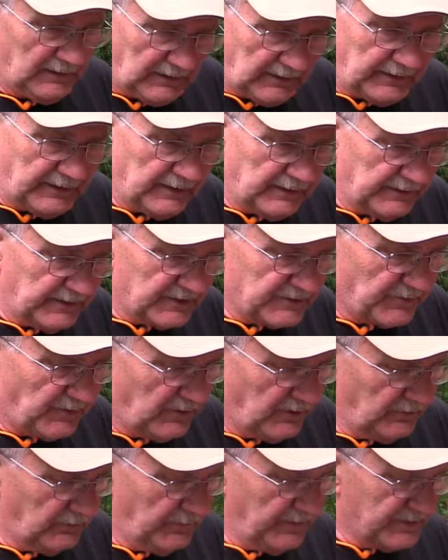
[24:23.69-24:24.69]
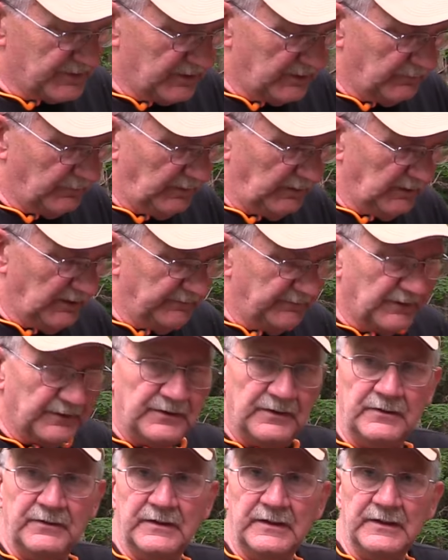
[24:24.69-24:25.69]
again, that's part of the reason we love to
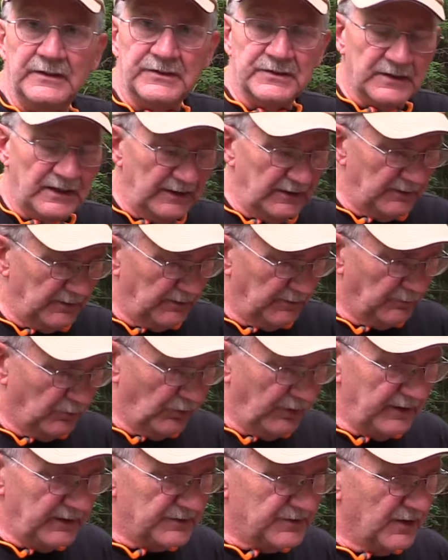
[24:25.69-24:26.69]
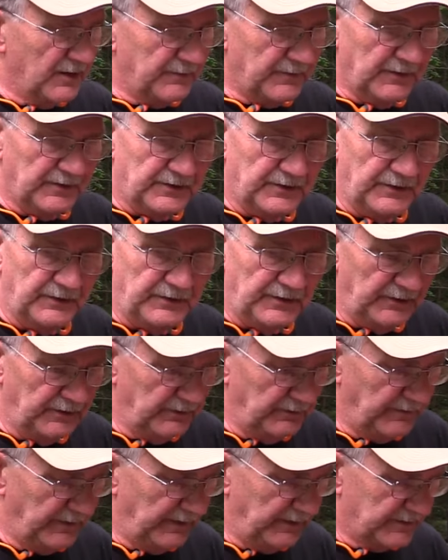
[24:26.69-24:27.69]
do these, kind of bring something to
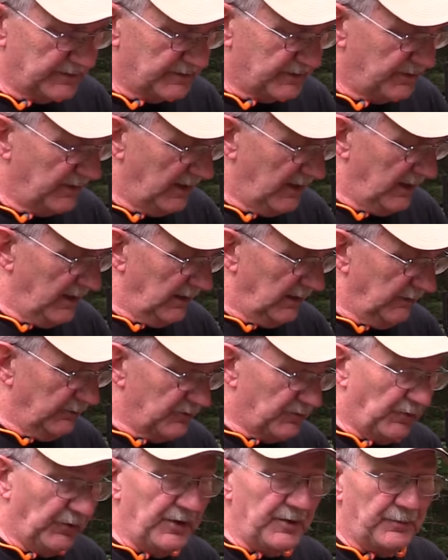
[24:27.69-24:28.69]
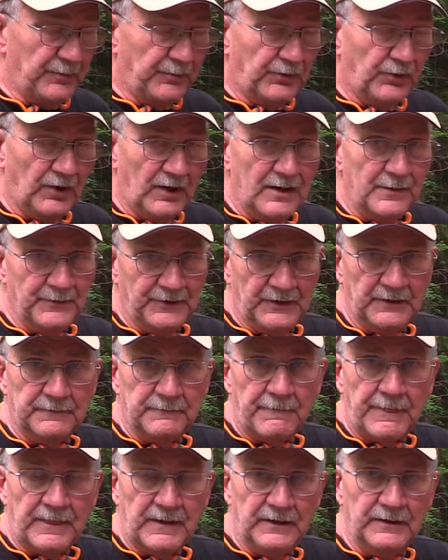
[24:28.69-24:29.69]
you that's that was pretty prominent
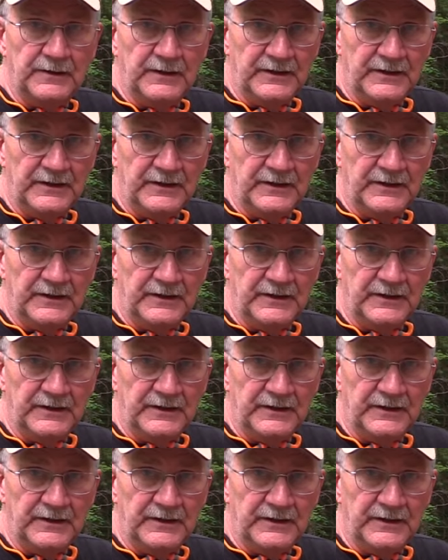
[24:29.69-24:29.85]
in